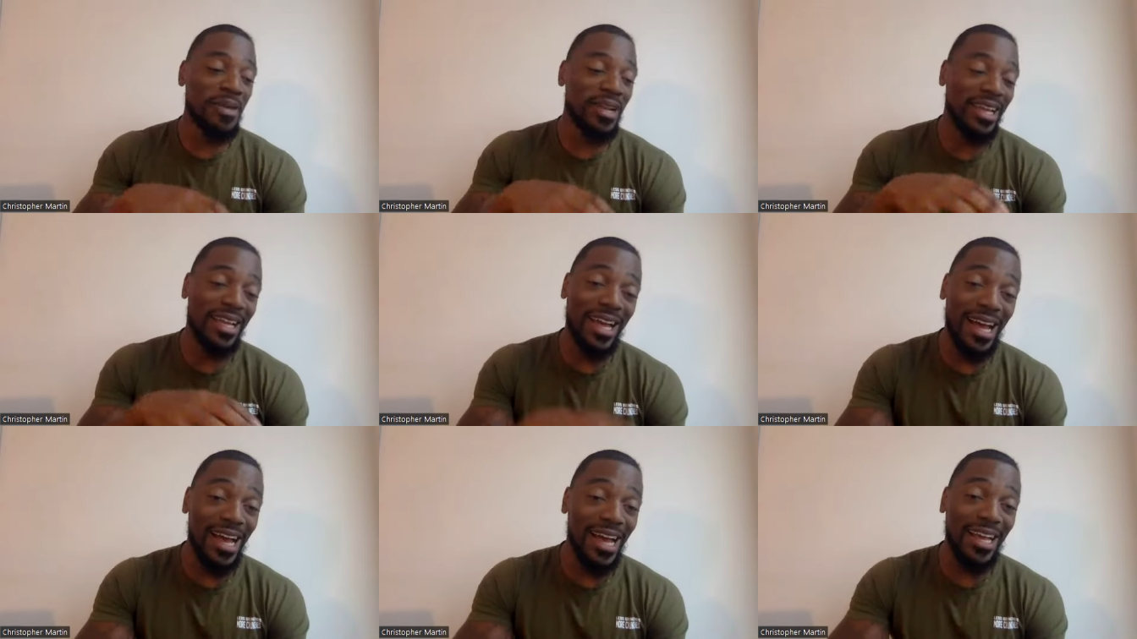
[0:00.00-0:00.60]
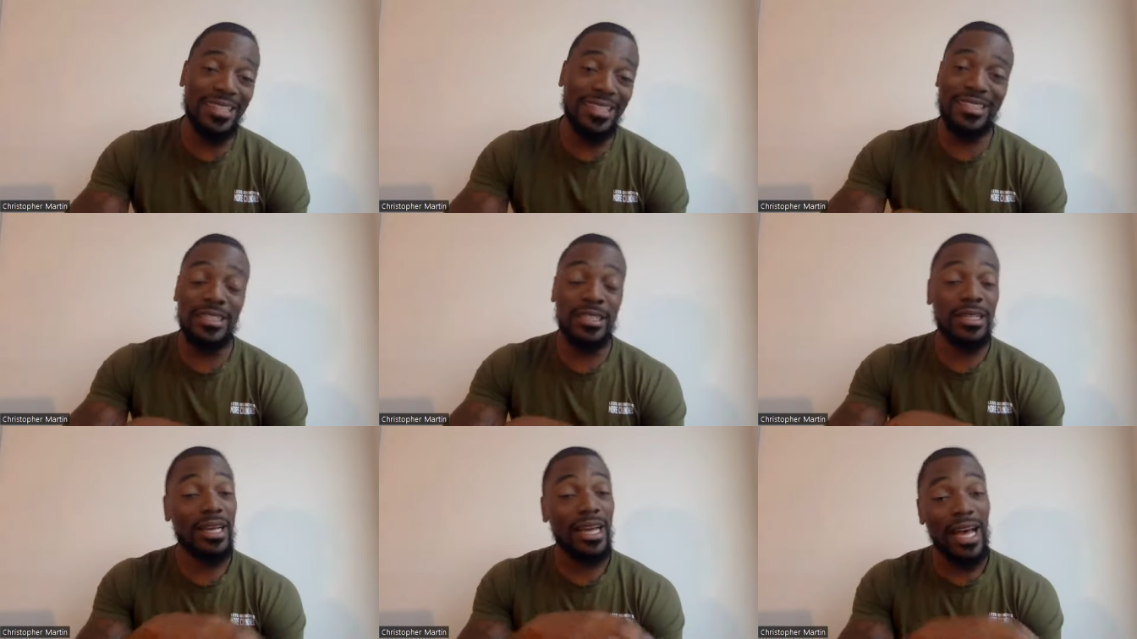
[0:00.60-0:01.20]
many guys,
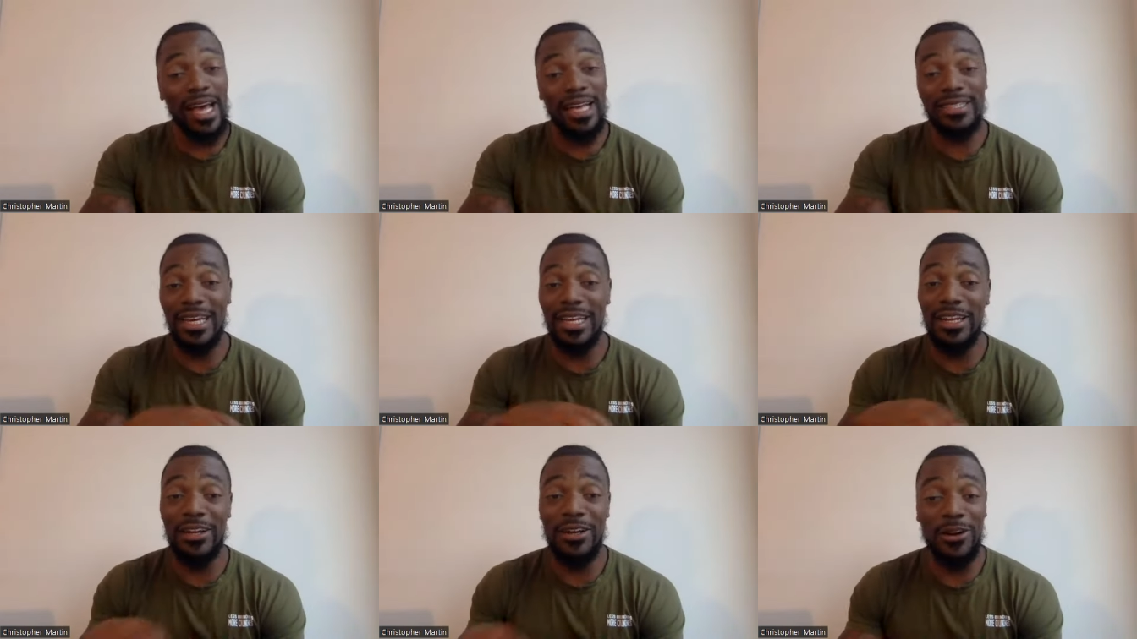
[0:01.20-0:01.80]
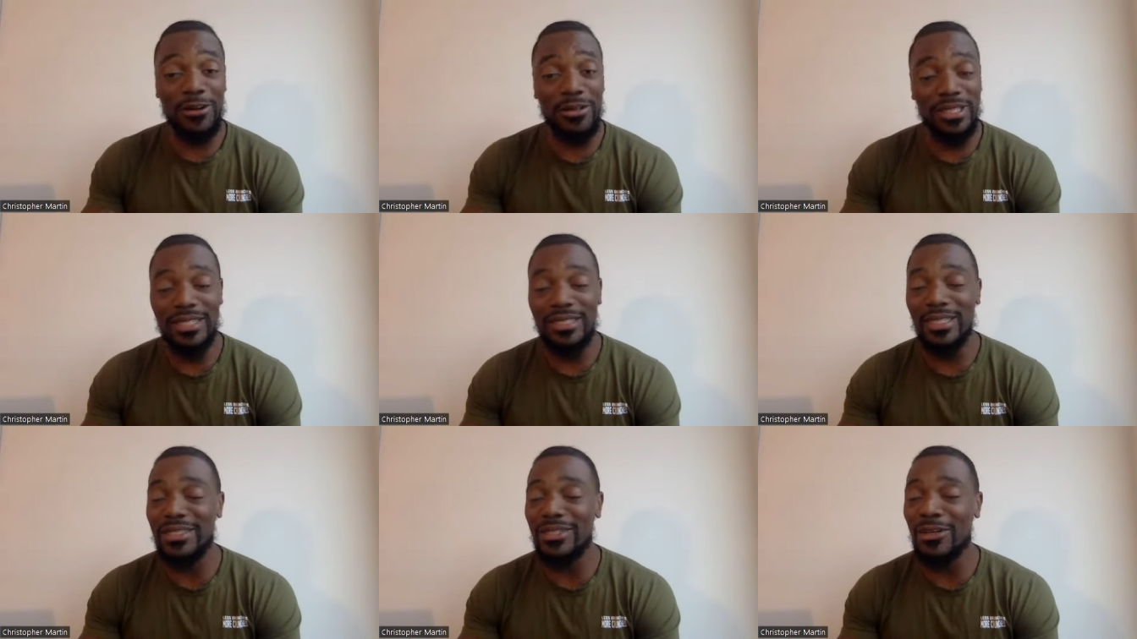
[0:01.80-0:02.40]
the guys and the girls, I
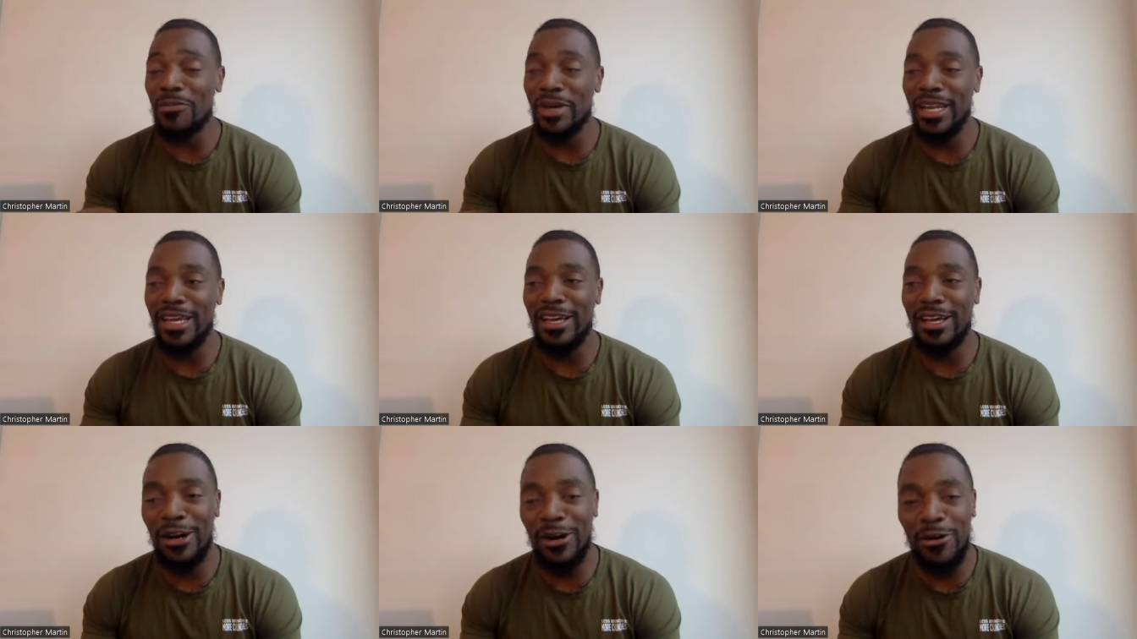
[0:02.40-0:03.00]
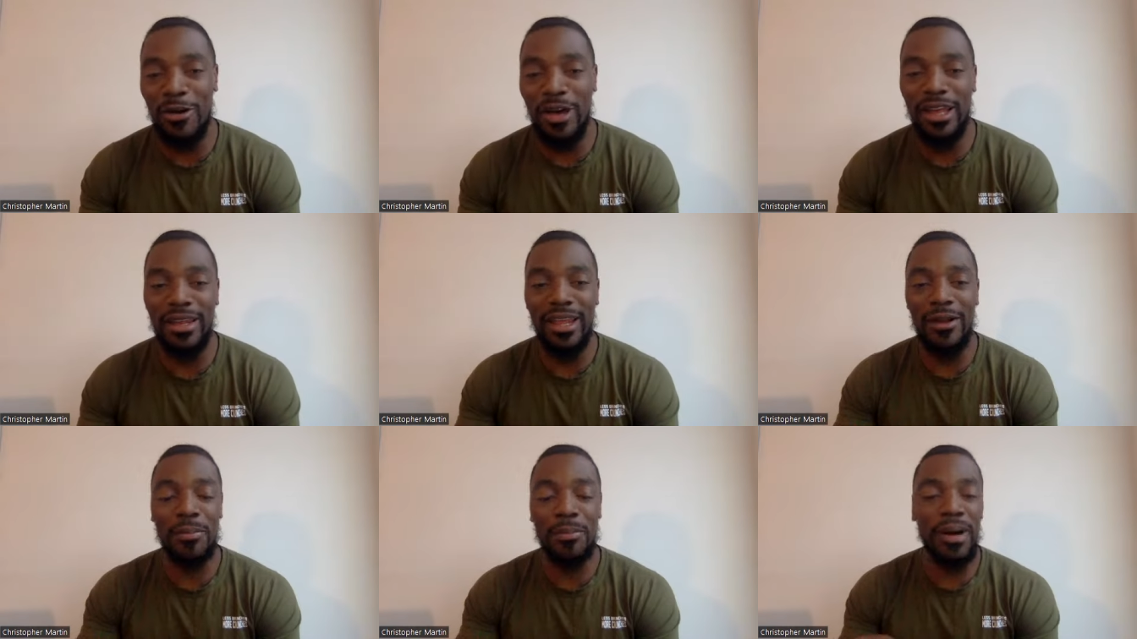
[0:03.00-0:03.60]
see so many go, and
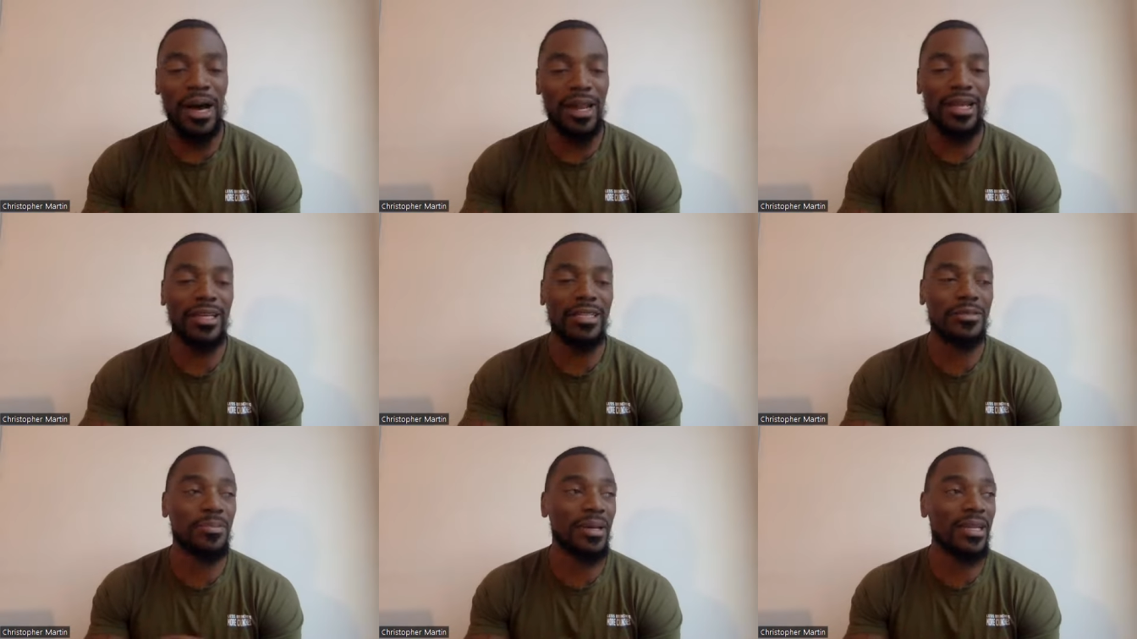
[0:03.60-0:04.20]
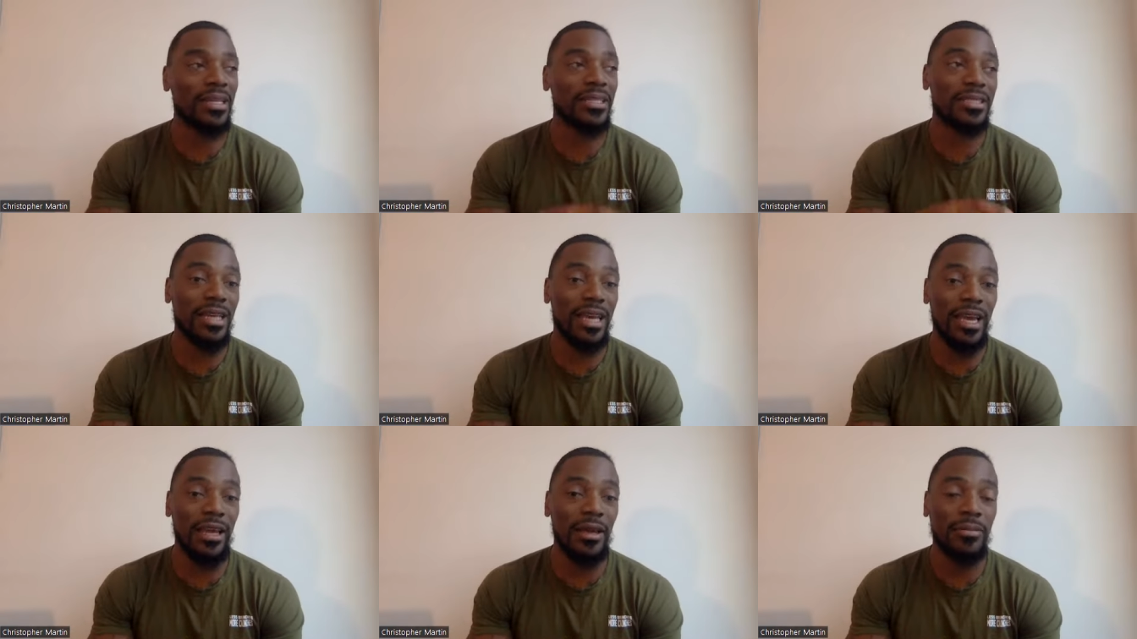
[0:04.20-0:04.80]
their body has been the
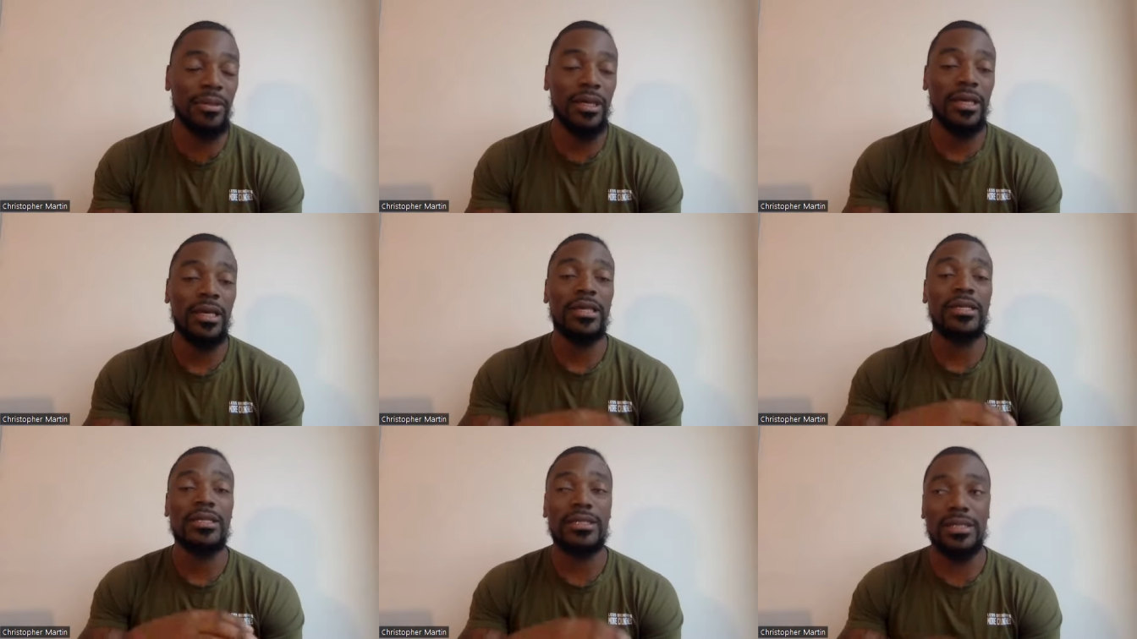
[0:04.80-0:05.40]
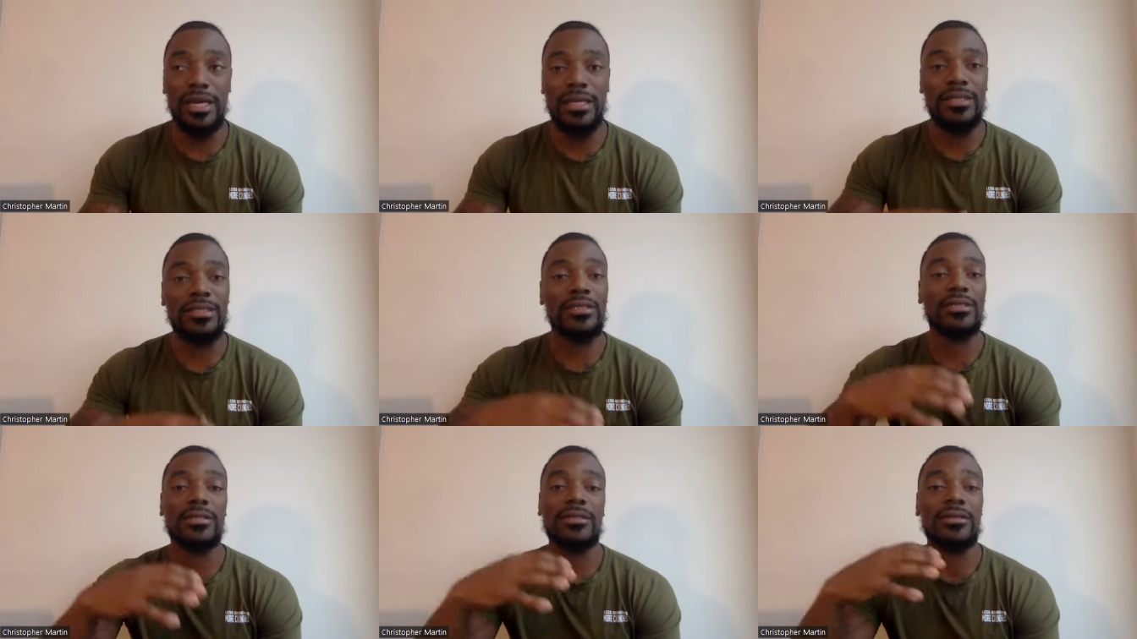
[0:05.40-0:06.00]
same
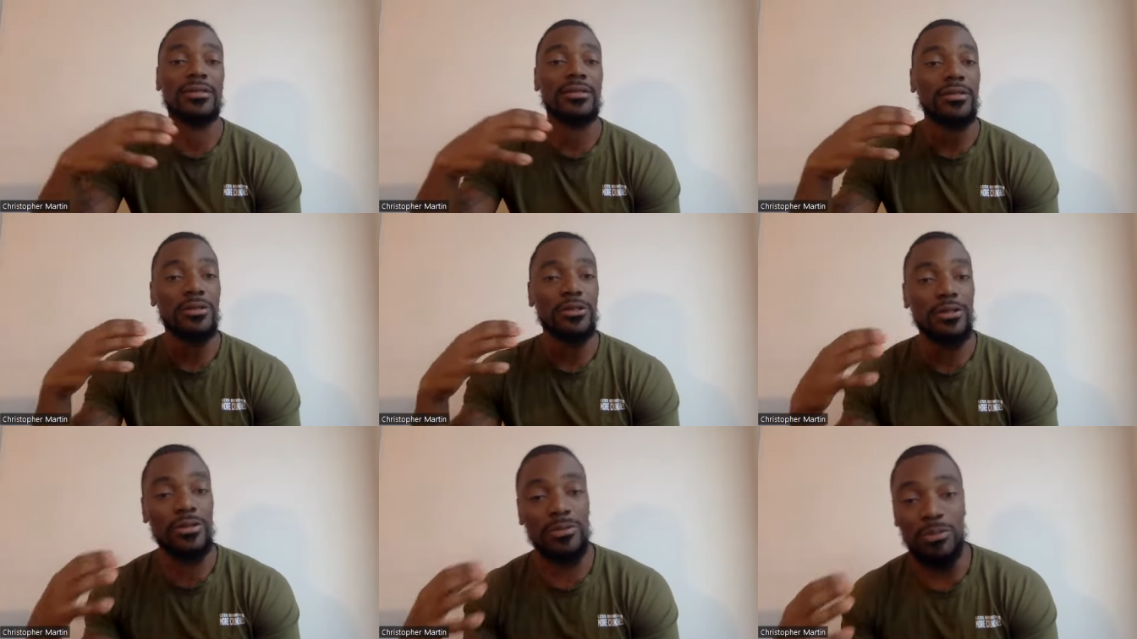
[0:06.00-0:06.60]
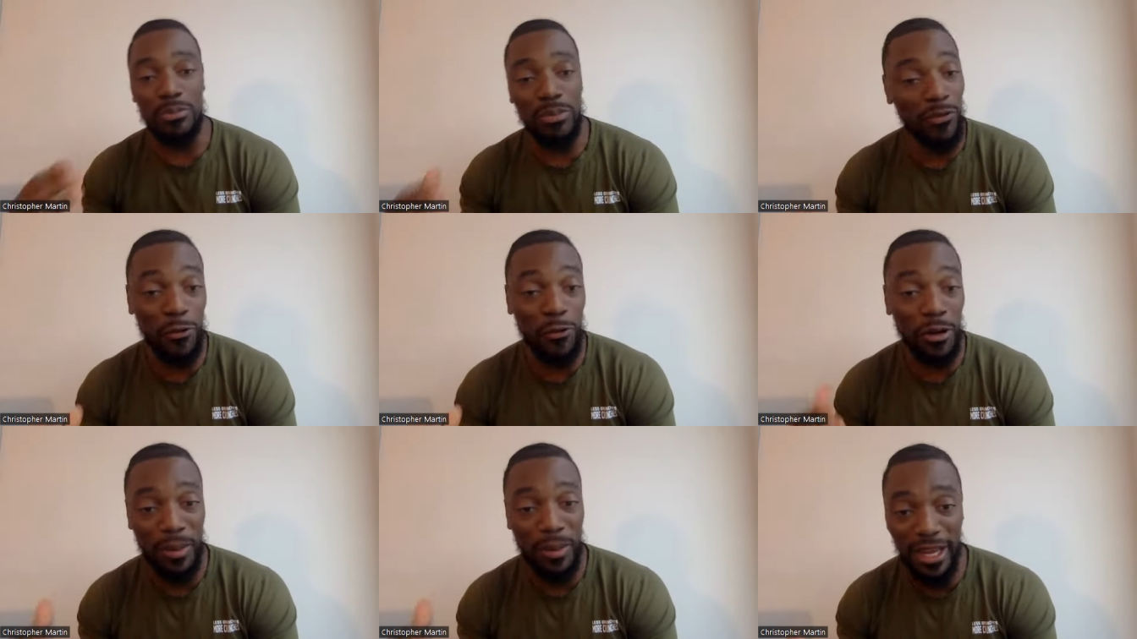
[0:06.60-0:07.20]
since yeah.
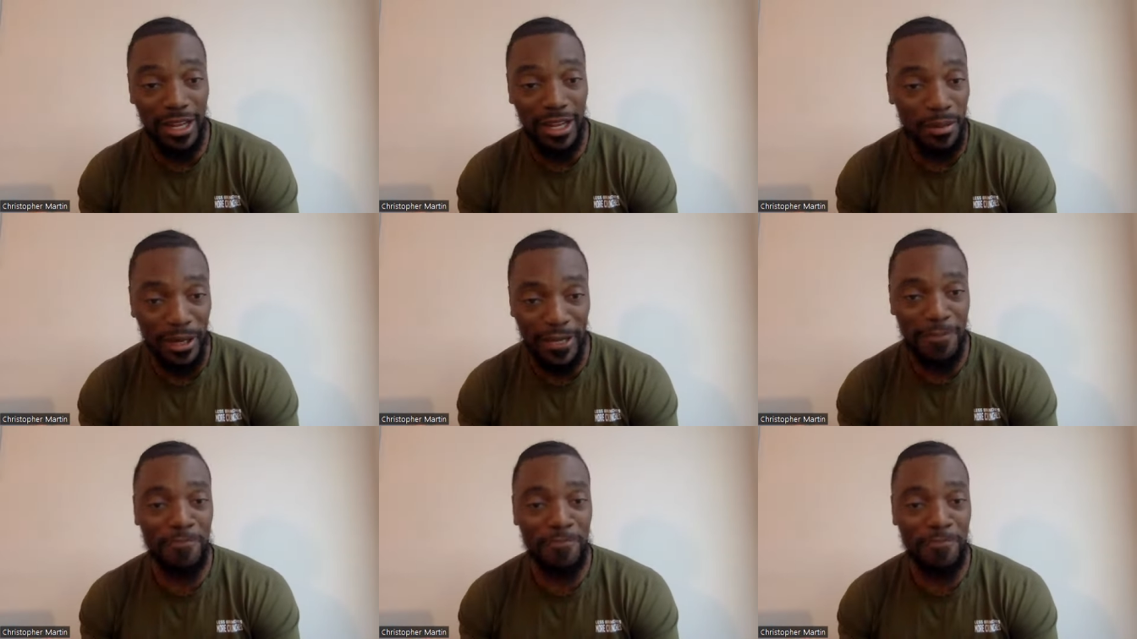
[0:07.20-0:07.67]
before the pandemic.